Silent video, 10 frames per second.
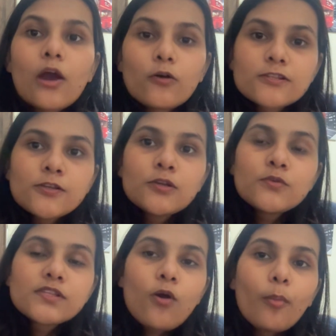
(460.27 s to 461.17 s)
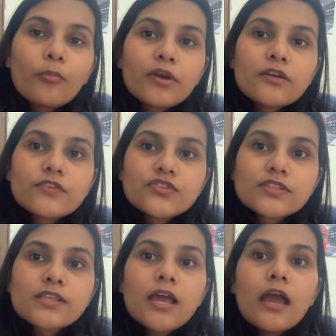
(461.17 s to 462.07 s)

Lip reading: also includes a component which is